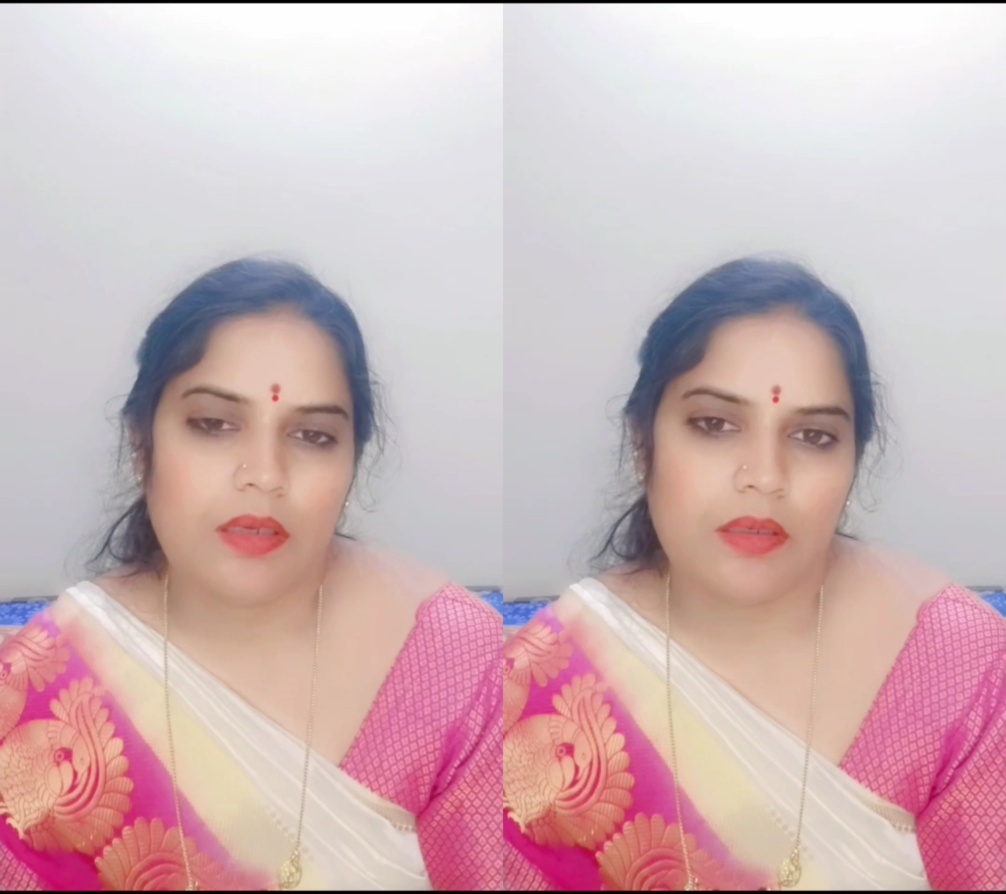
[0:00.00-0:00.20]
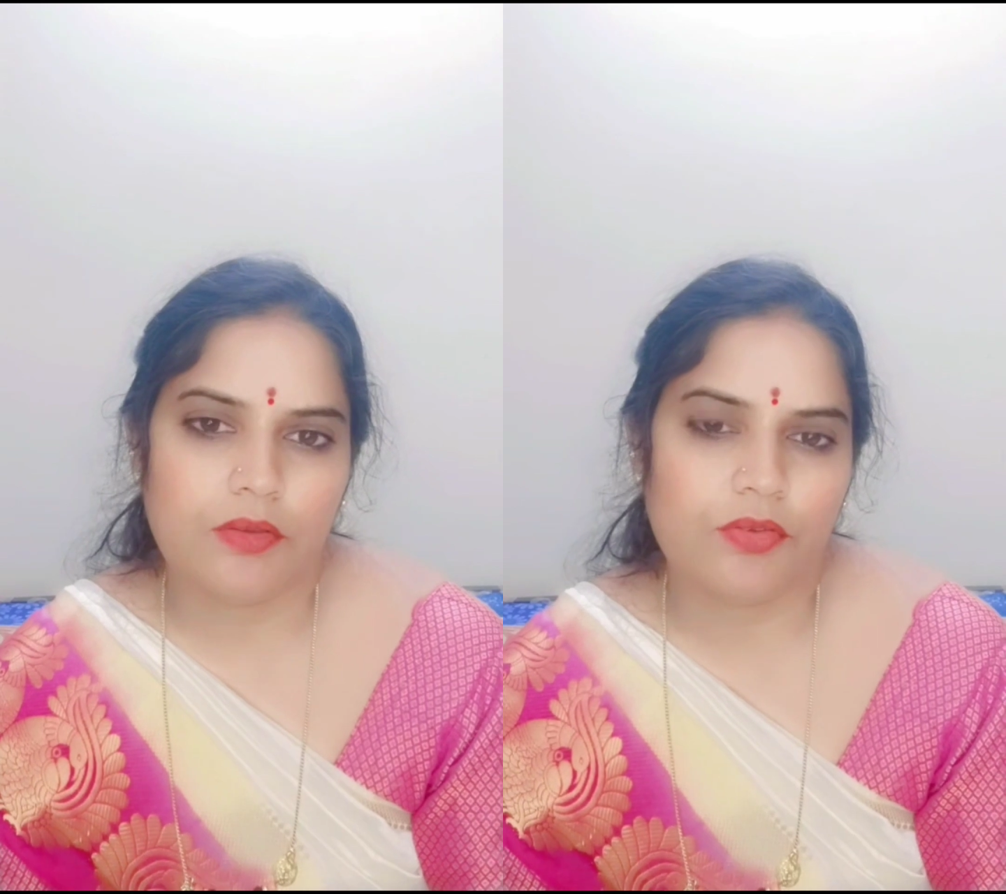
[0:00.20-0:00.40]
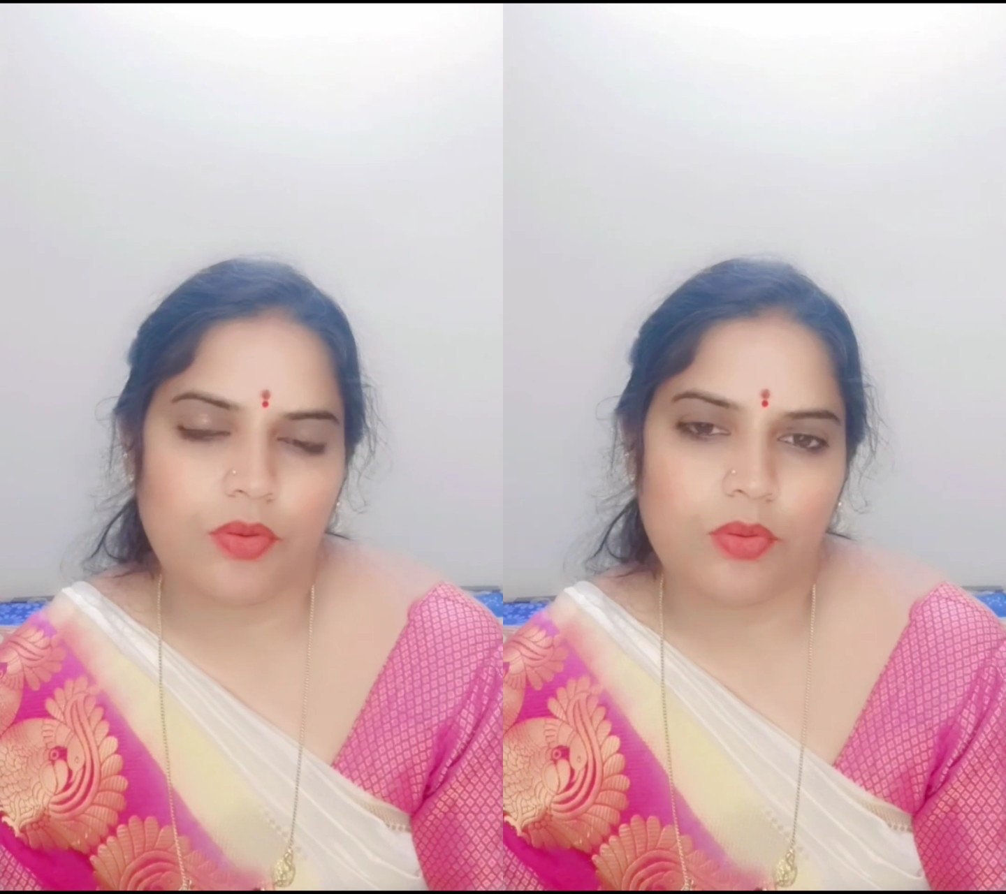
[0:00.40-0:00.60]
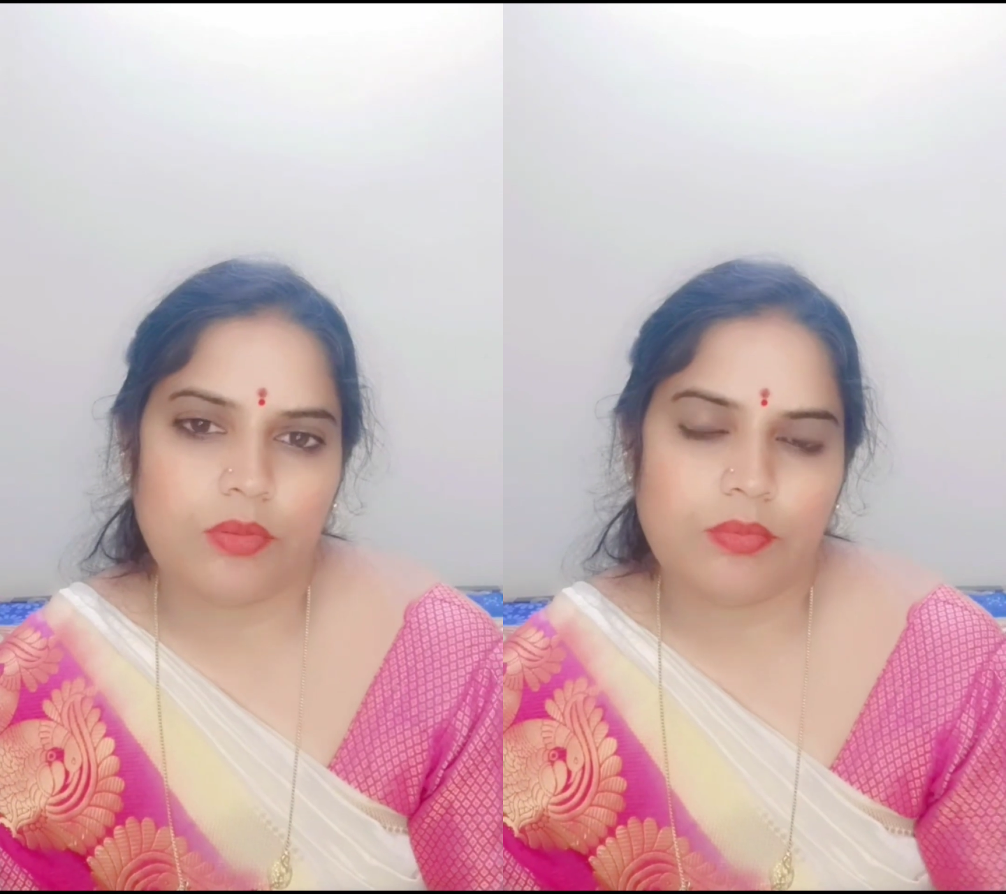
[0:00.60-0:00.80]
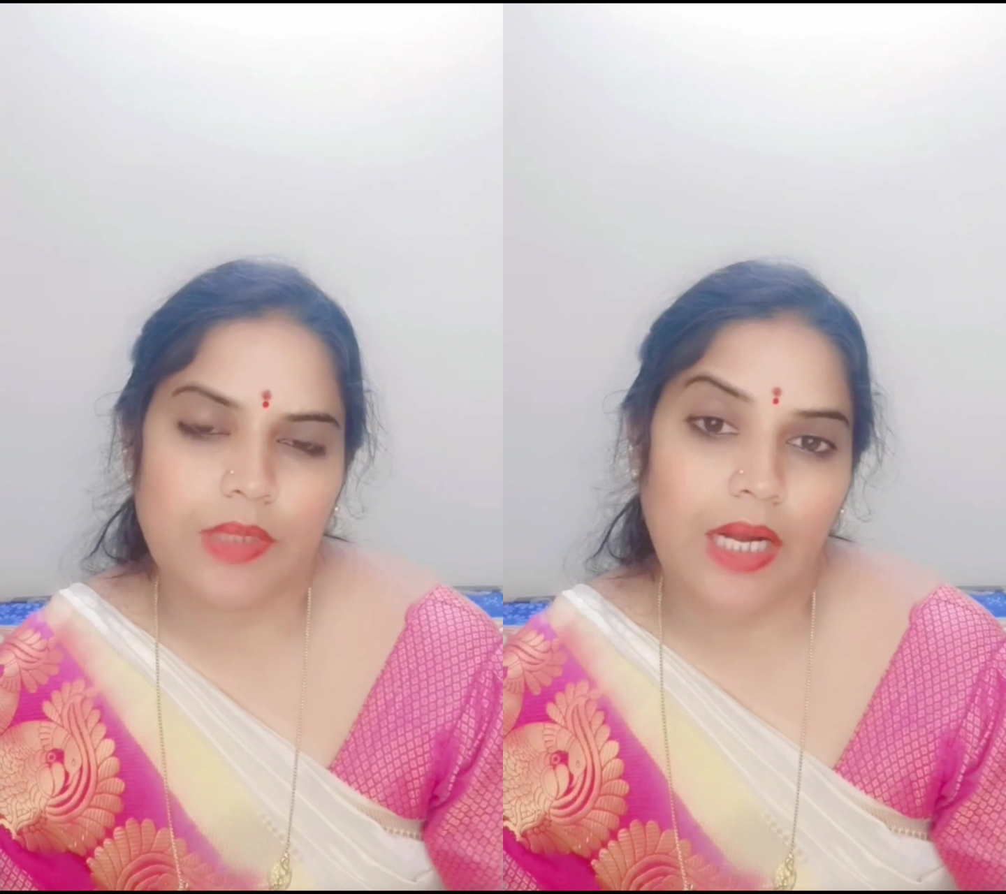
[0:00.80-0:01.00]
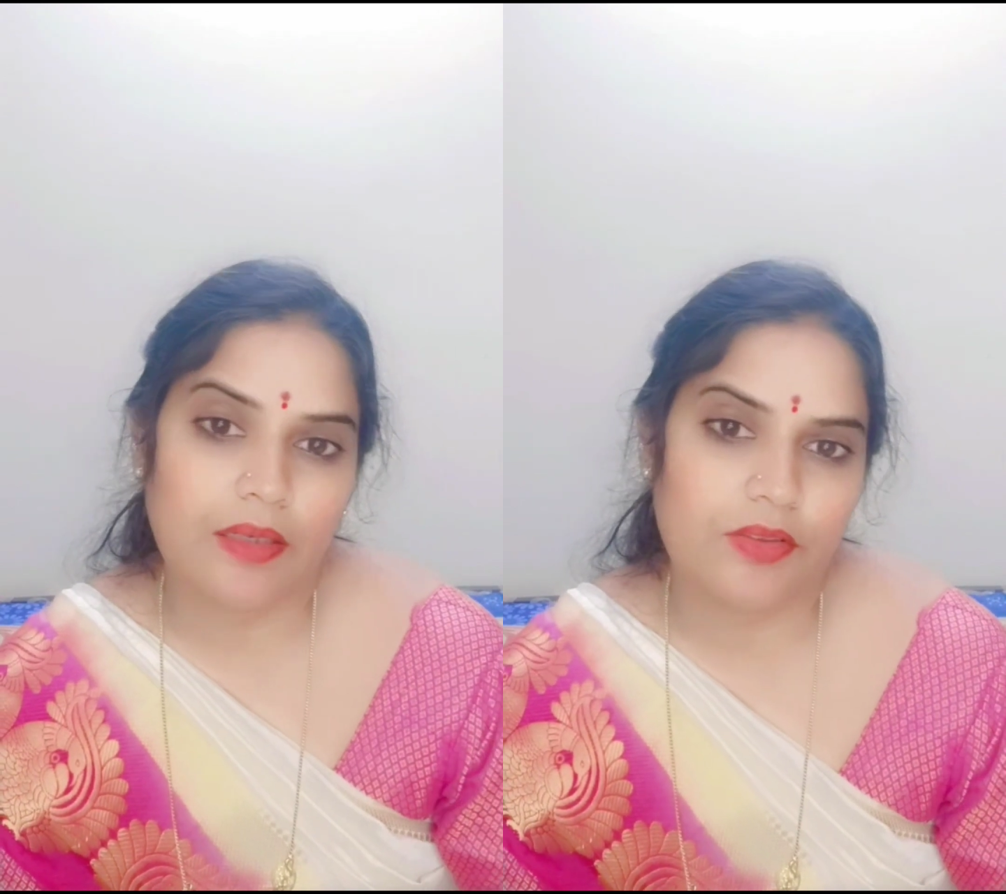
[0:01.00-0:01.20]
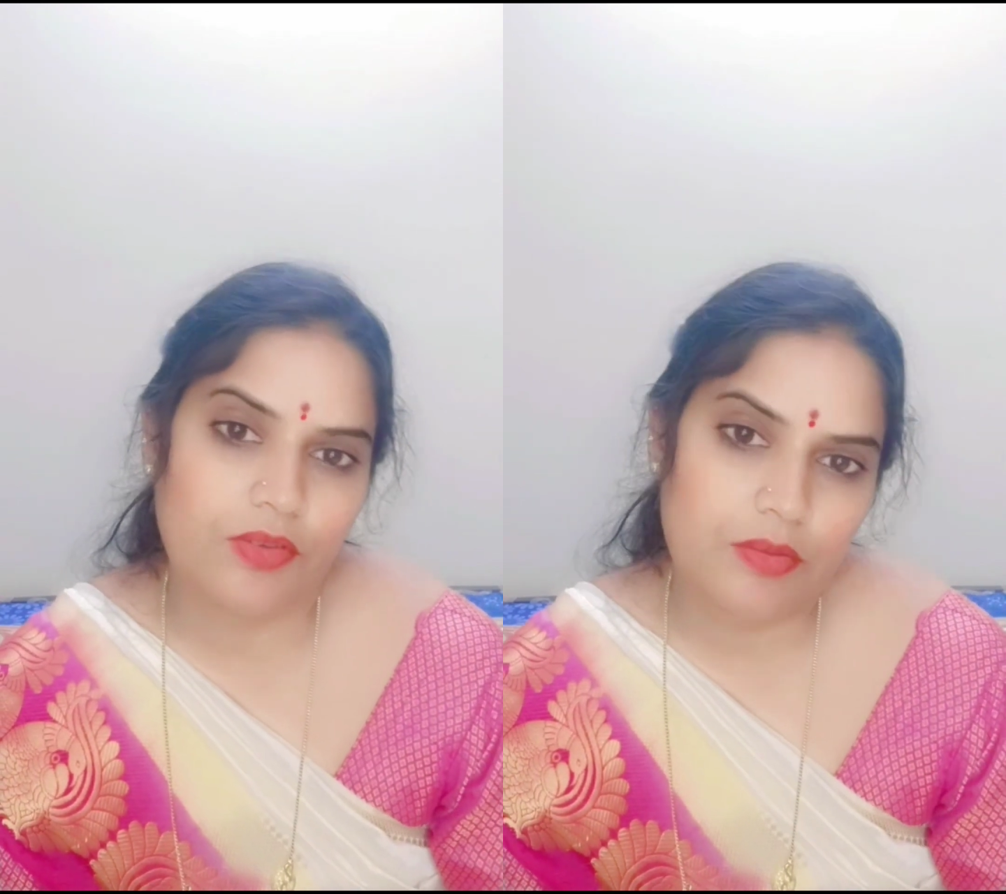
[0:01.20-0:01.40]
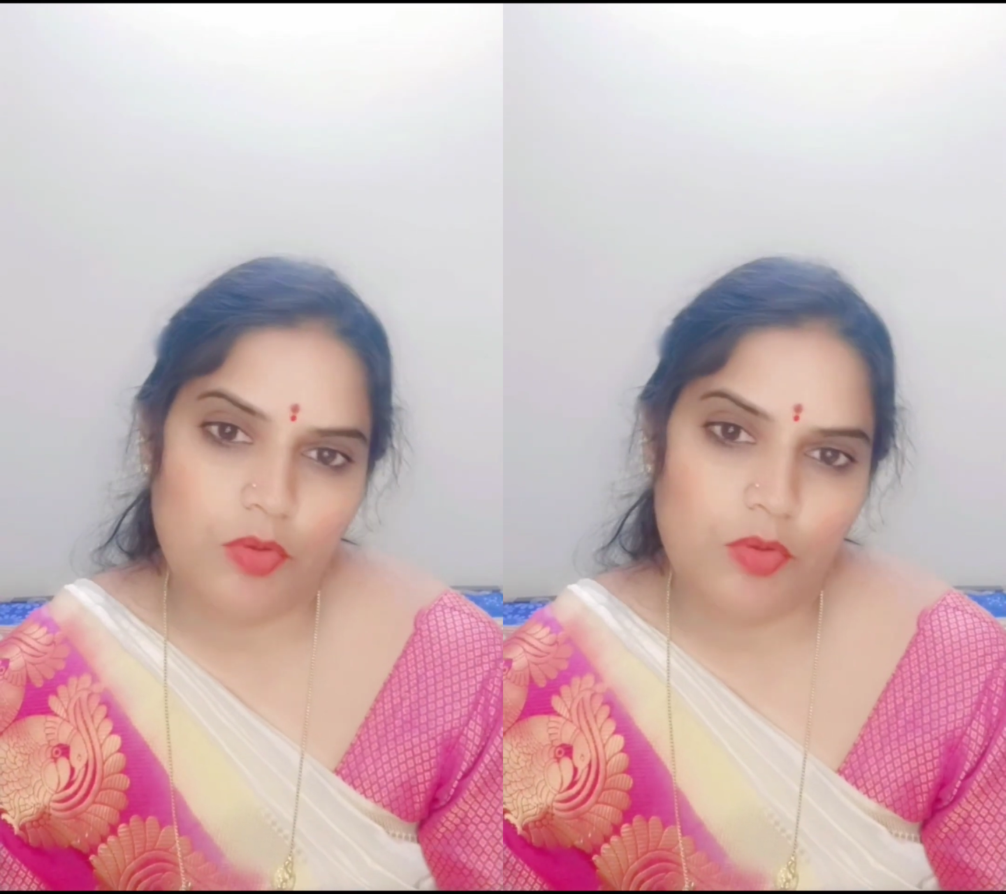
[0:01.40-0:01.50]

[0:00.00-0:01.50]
So that is the